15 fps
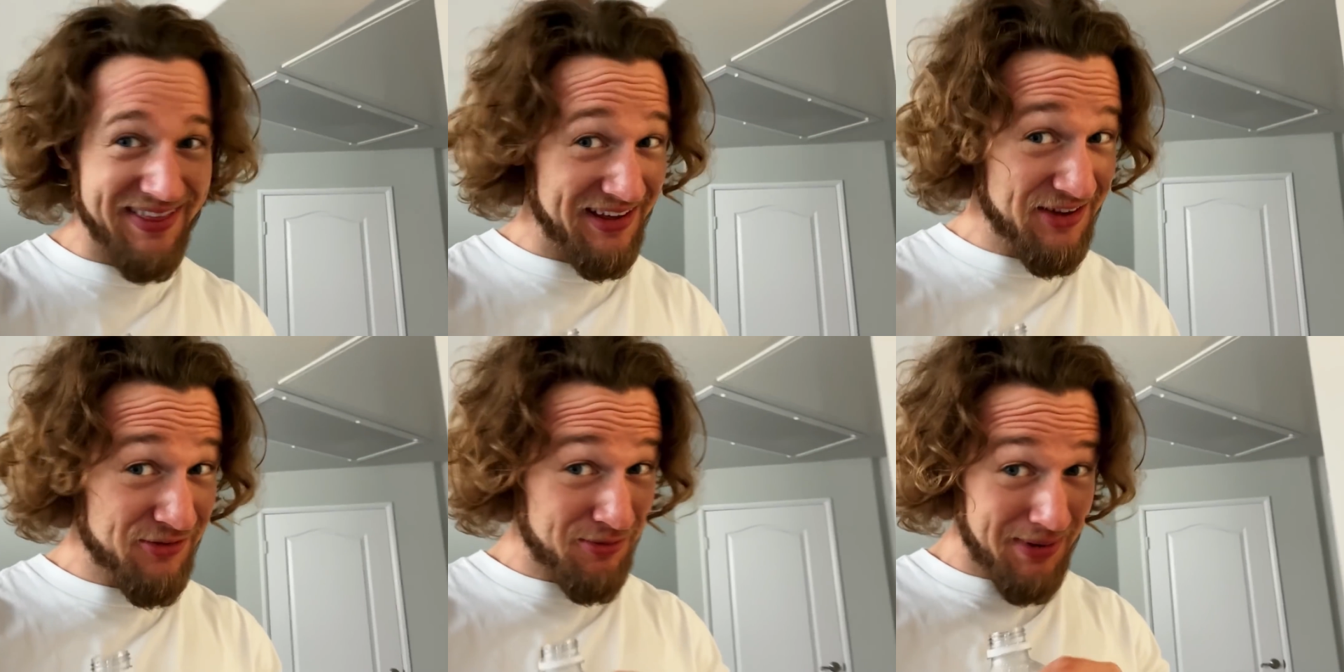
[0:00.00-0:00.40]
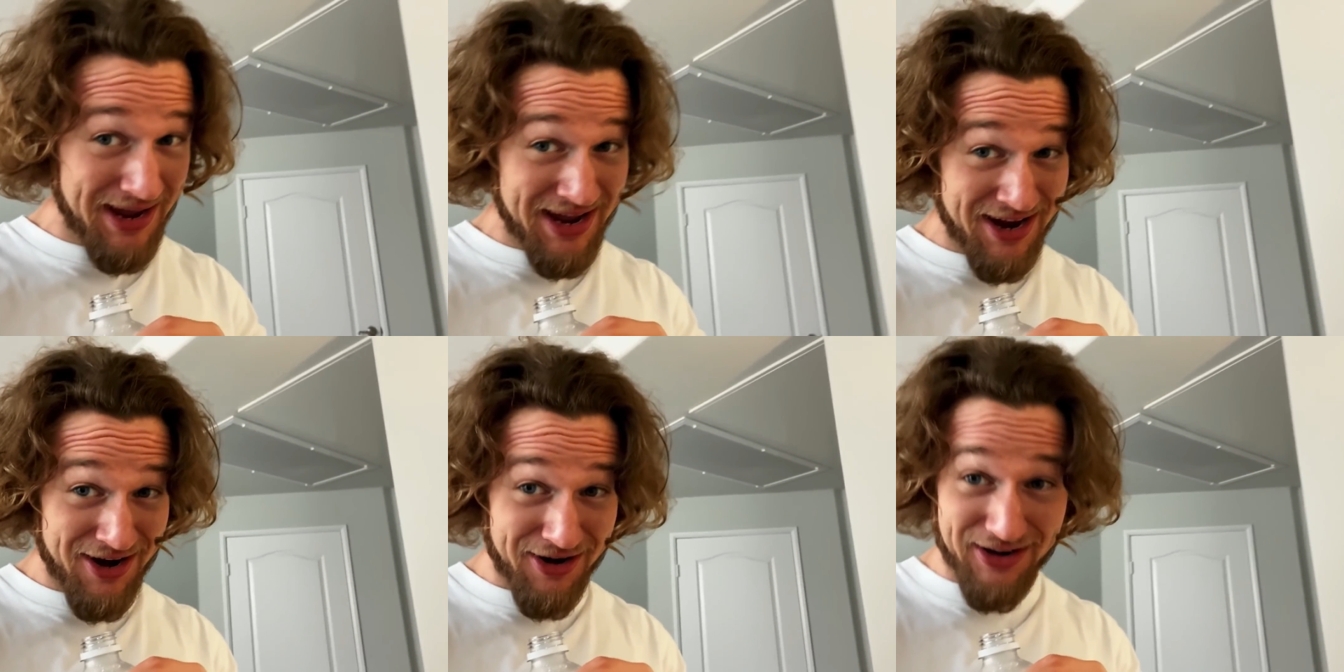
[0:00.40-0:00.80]
I think it's my
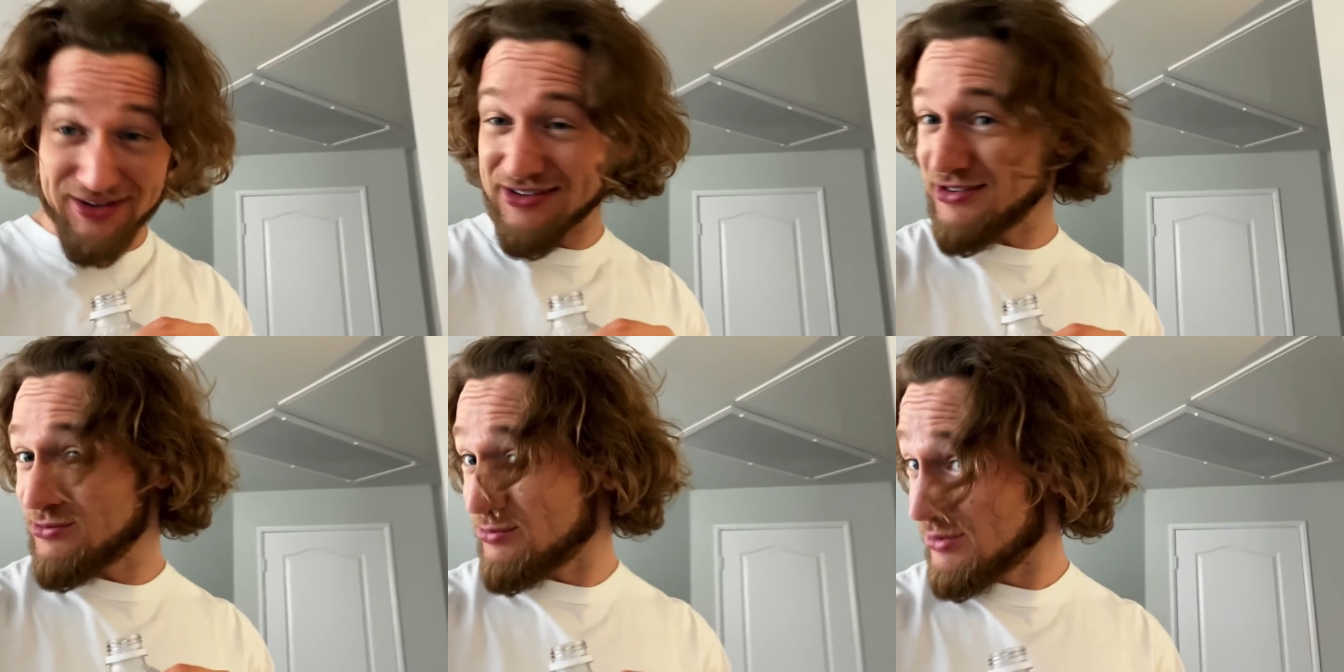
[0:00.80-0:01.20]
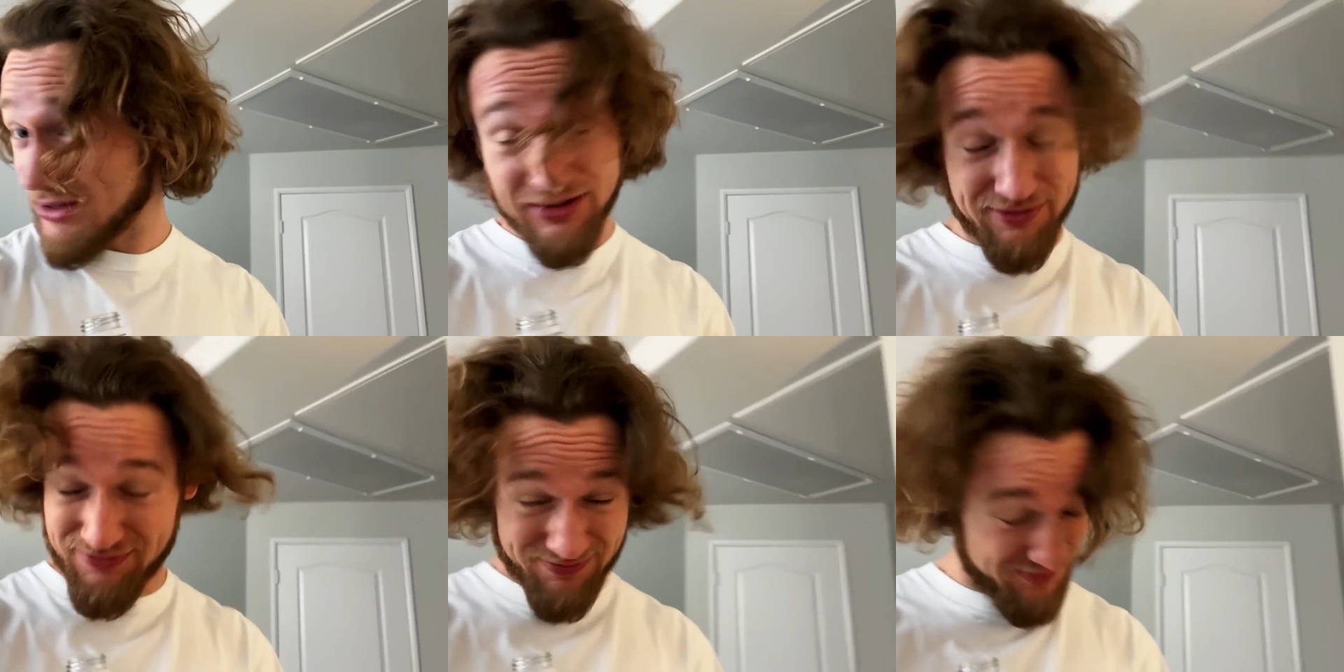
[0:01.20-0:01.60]
hair is
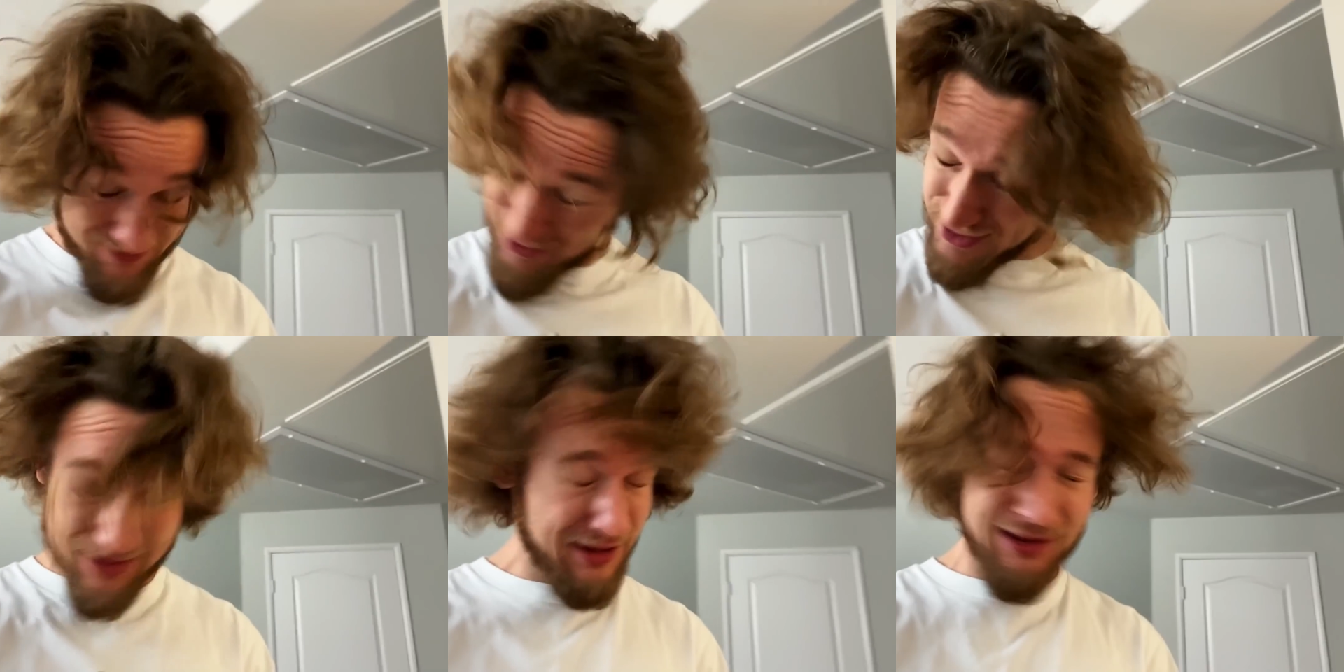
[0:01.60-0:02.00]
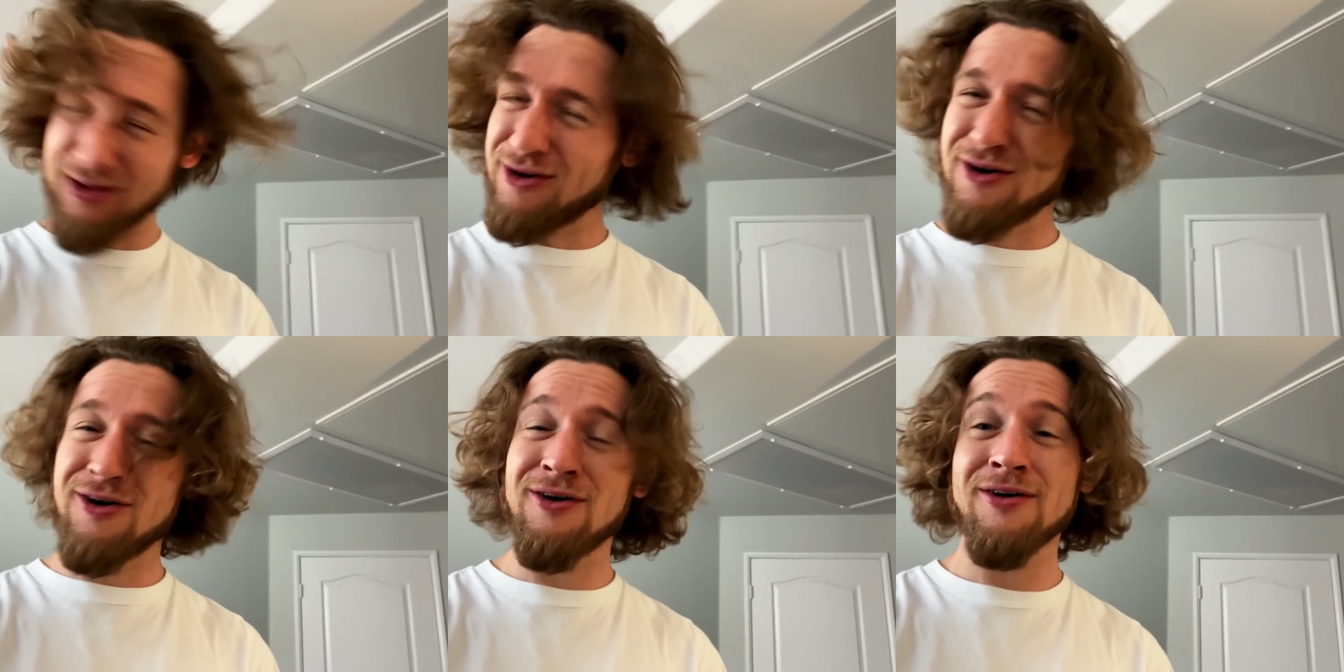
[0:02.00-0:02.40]
really
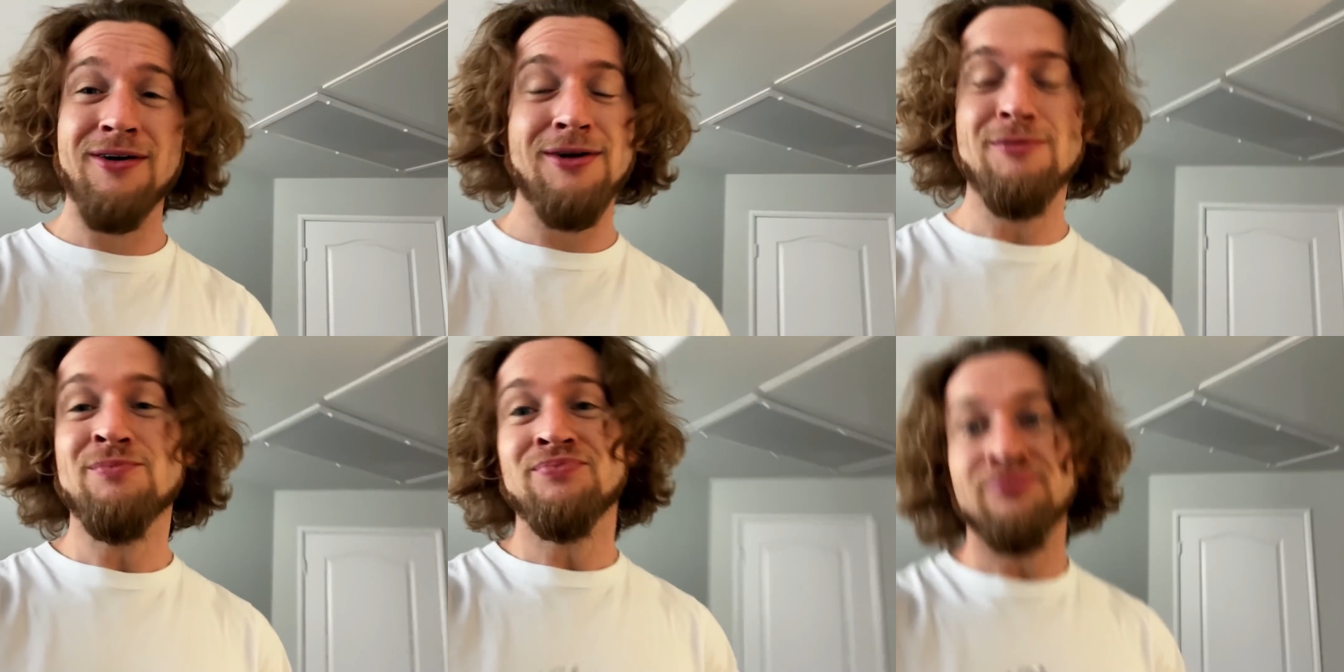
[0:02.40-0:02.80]
long.